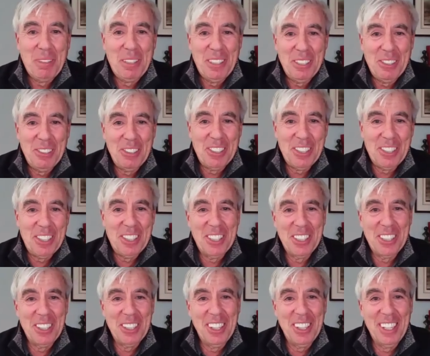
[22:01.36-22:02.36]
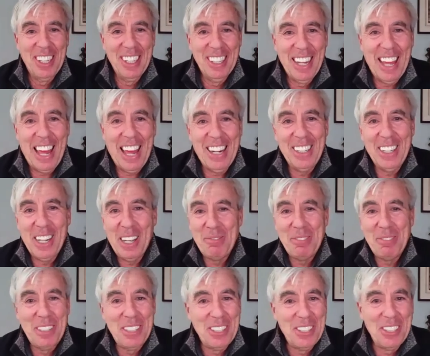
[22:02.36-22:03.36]
producer, so a latter-day
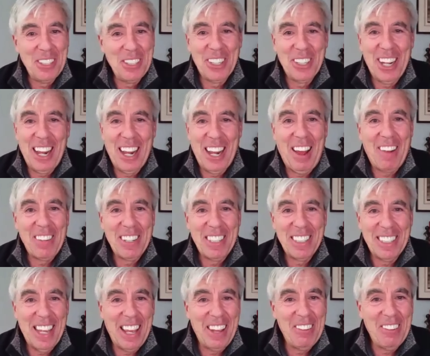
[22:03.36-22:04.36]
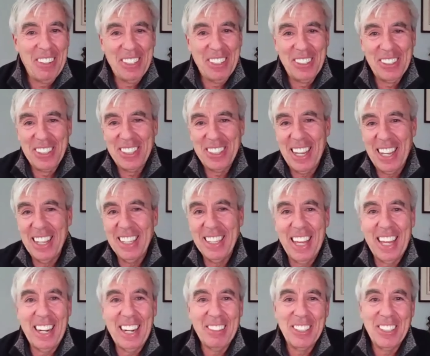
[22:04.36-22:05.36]
producer. I'll have to say, when you were saying
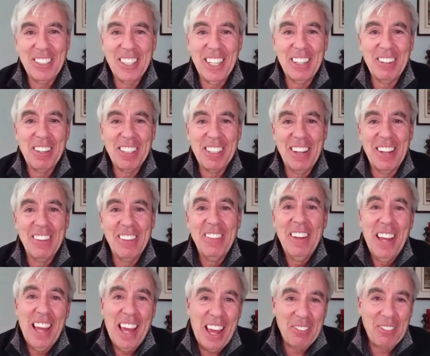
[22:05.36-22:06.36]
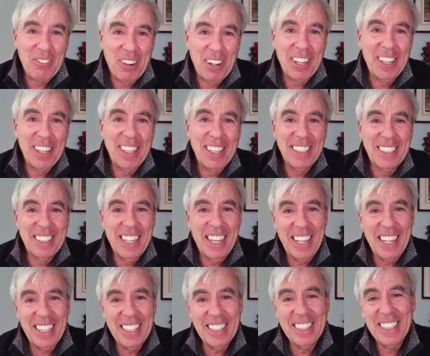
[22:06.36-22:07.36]
that, I was thinking to myself, and one of these
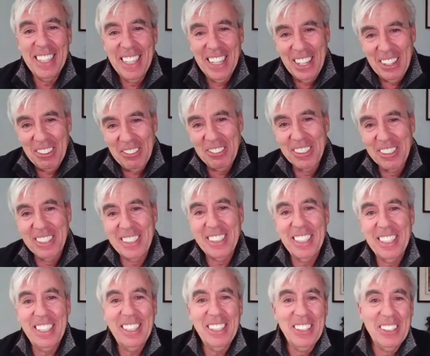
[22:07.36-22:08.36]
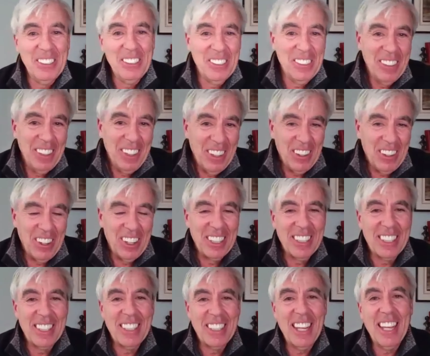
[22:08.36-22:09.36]
days we'll see you on
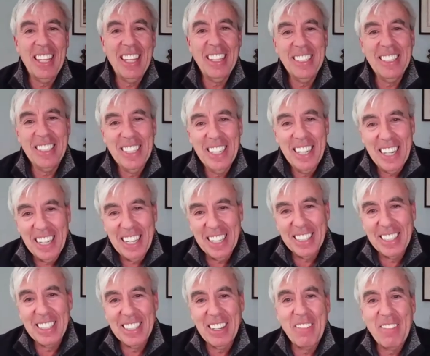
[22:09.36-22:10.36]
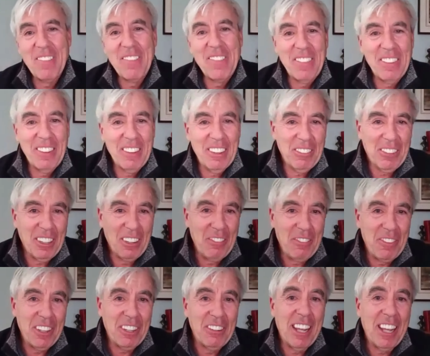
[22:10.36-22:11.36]
stage in some
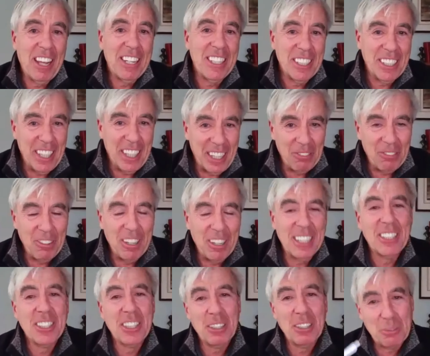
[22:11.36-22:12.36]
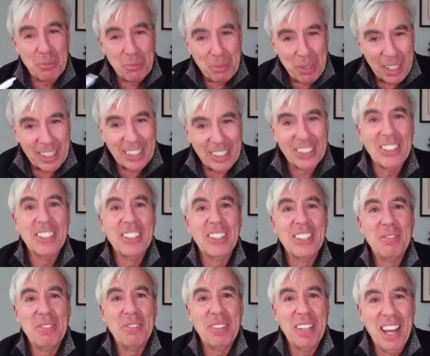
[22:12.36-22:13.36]
configuration in which those pictures
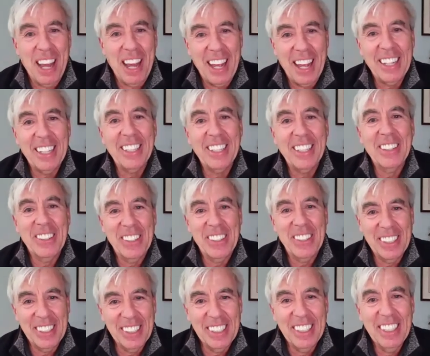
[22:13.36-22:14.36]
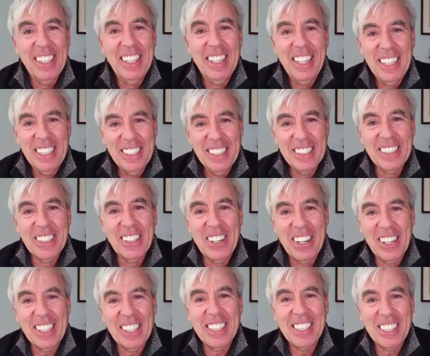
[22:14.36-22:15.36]
are behind you, and you'll
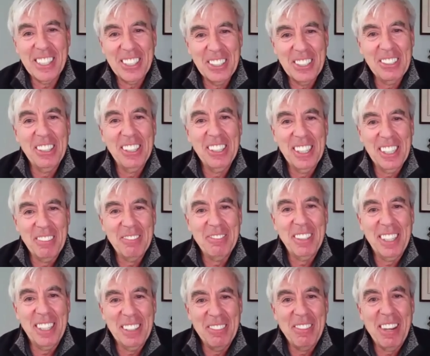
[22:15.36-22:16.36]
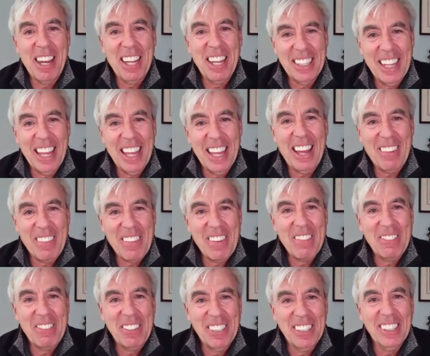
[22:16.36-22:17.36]
talk us through a little bit about that
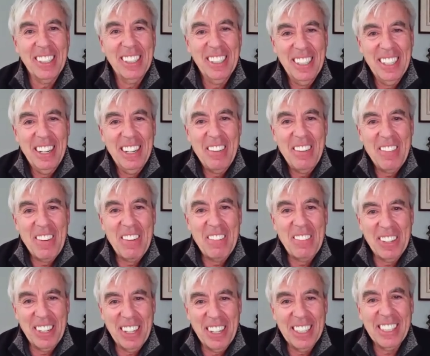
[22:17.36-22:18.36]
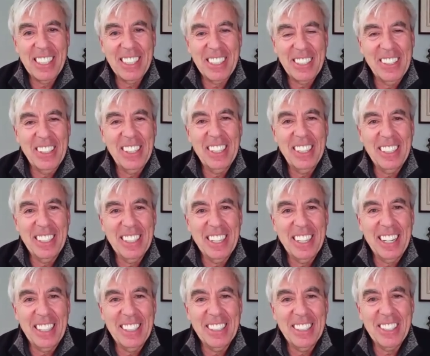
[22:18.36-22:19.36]
from your history
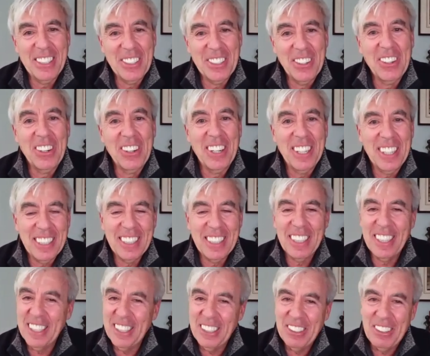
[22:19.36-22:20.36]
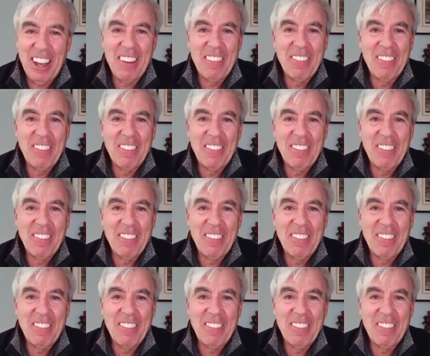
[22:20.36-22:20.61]
and your stories. So you have.